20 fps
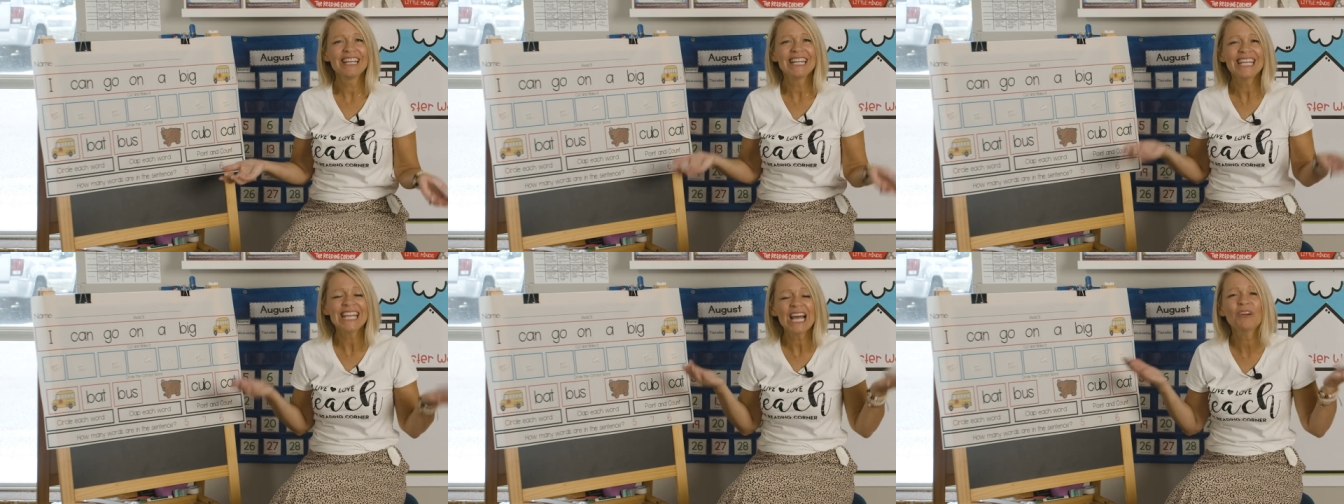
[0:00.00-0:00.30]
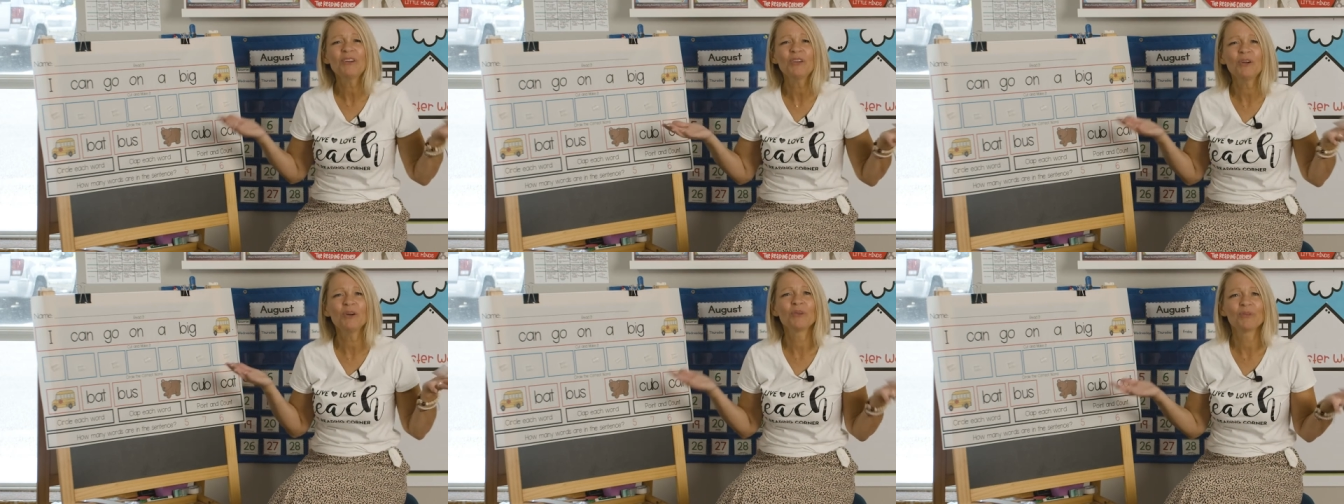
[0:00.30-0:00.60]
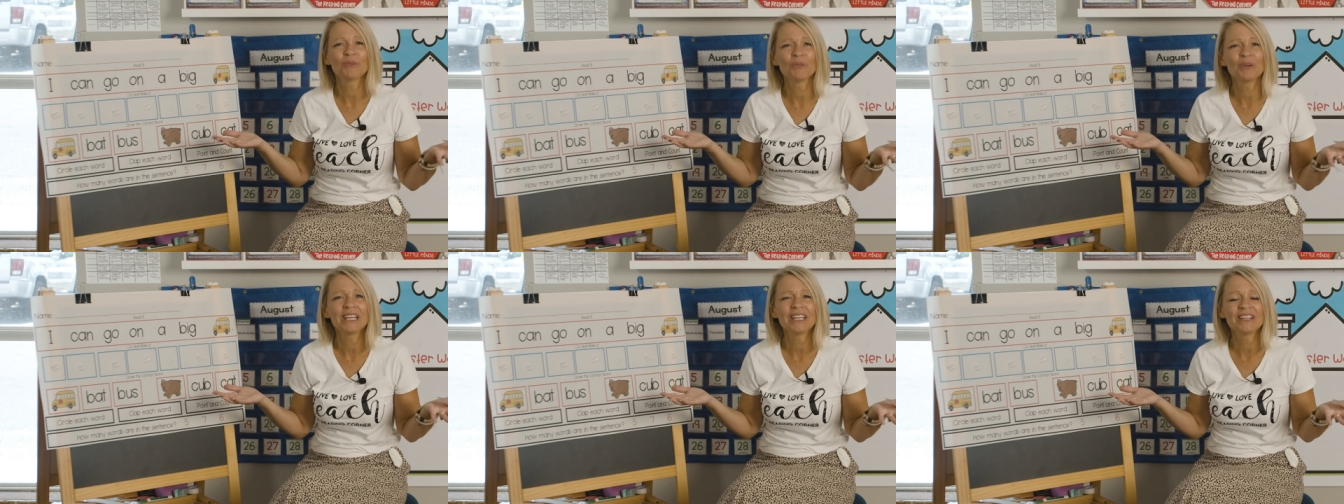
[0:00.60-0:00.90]
Now you're
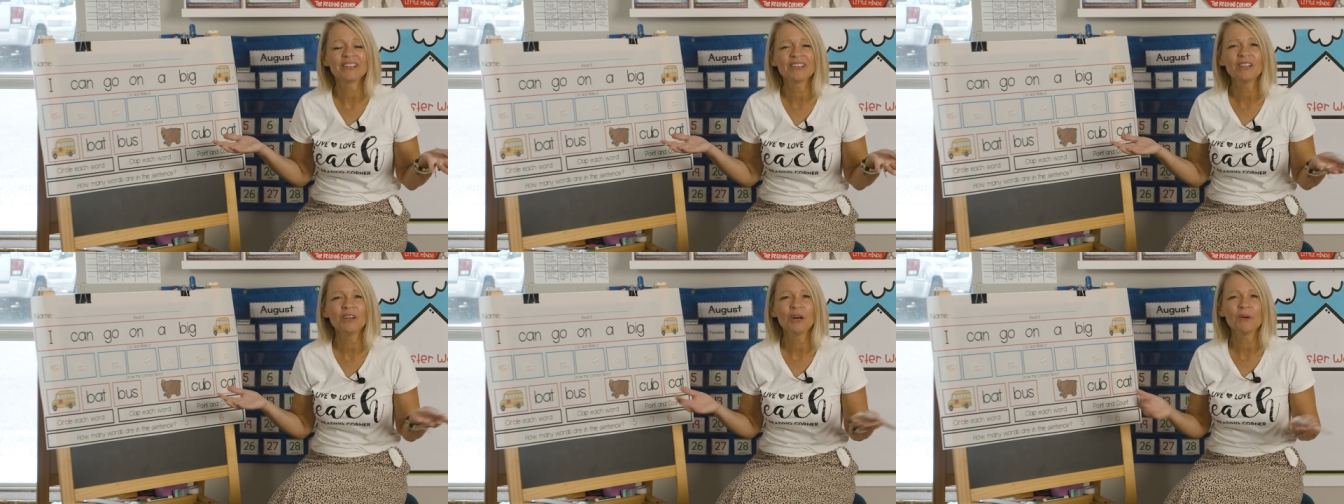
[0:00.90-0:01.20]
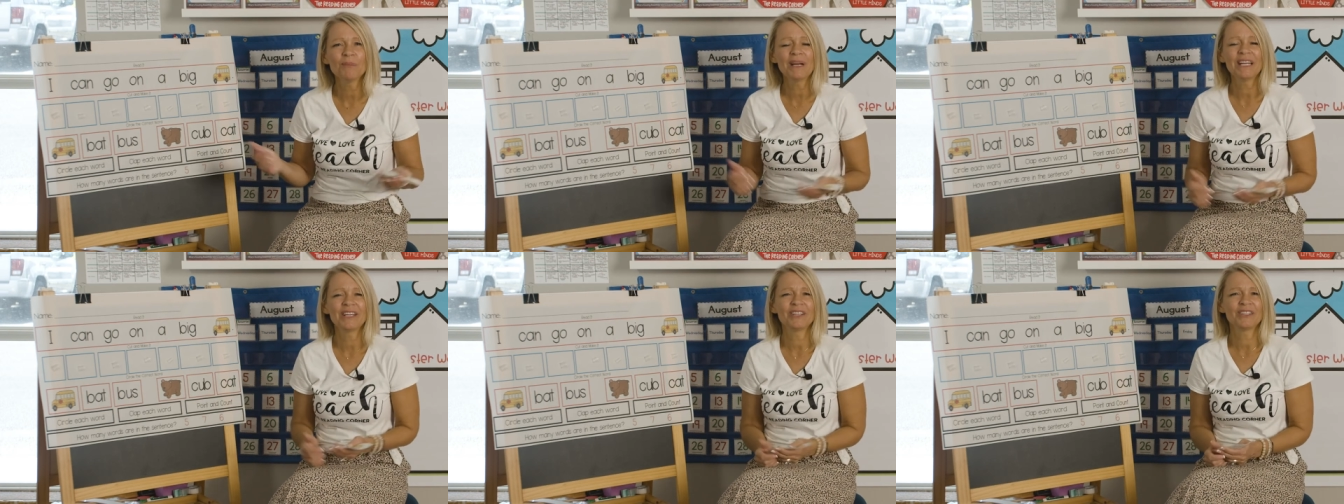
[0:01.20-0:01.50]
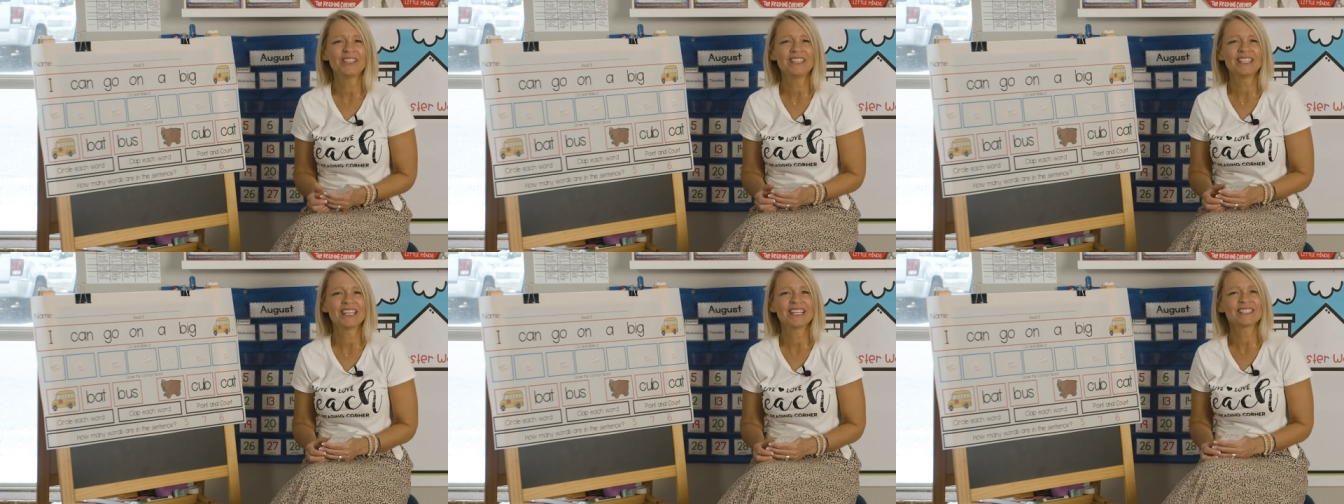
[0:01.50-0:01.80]
a reader? Oh my
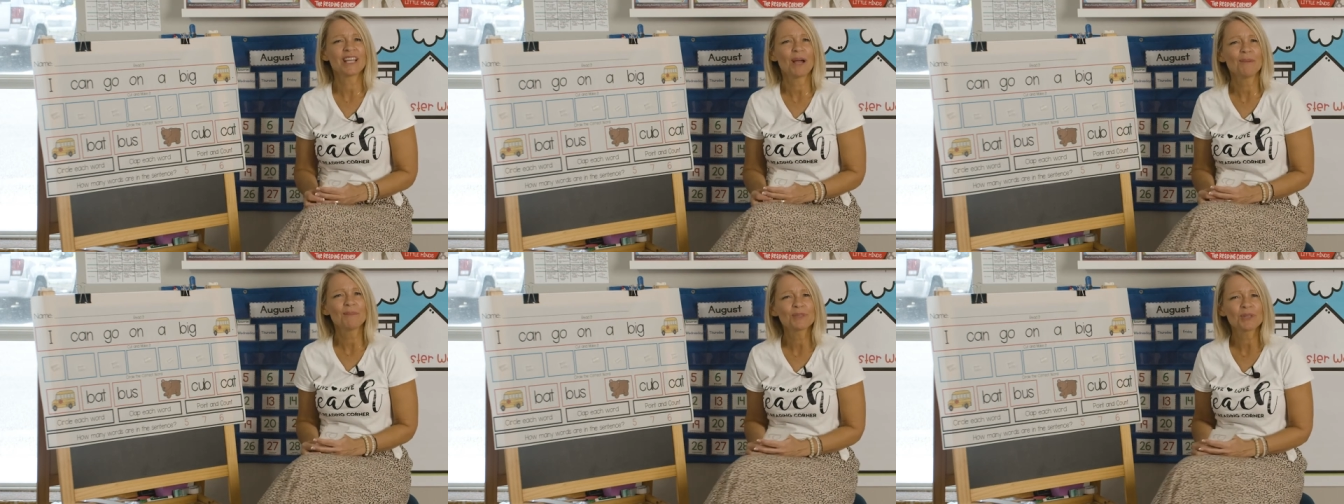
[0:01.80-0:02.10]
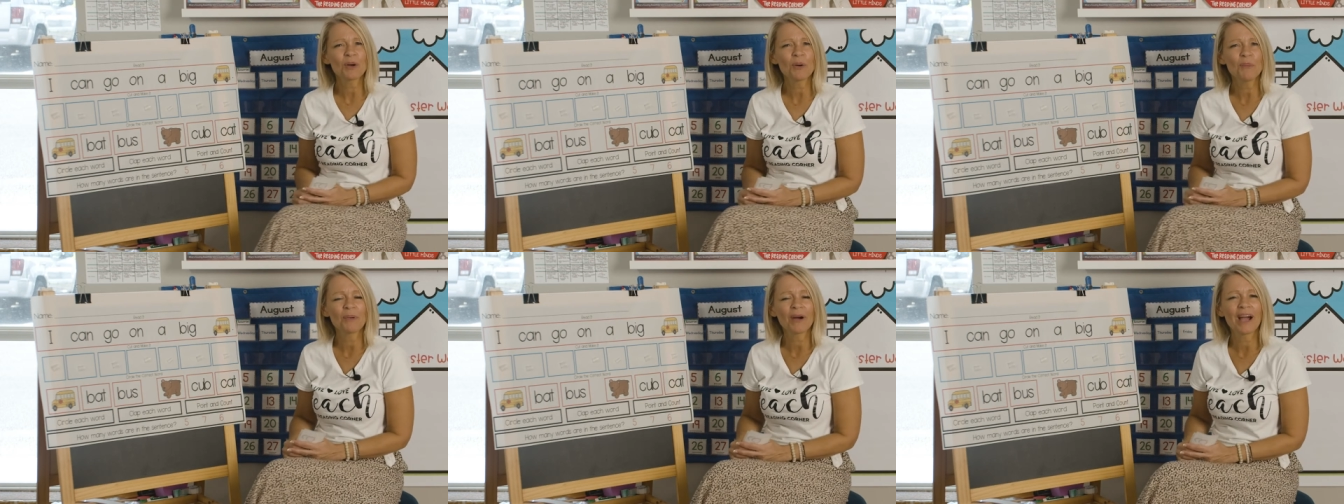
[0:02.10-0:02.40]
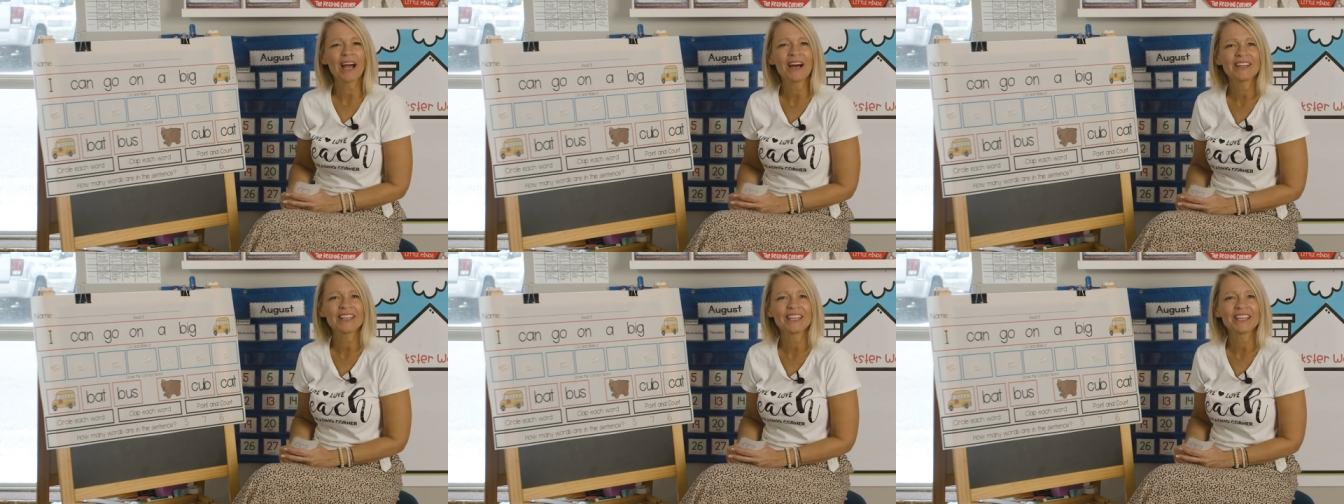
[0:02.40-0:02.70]
goodness, I'm so
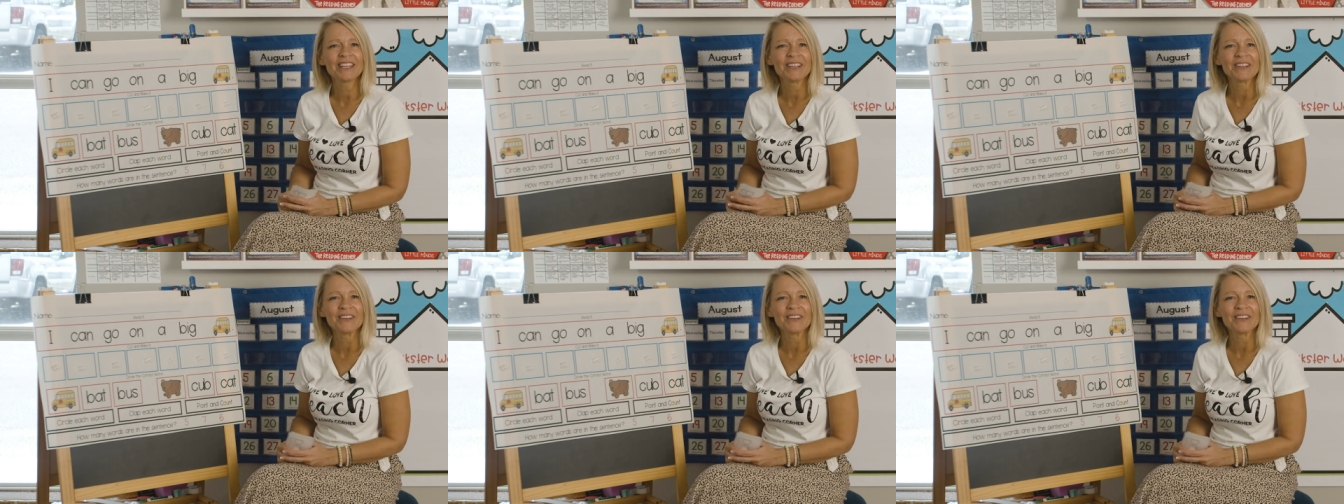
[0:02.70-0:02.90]
proud of you.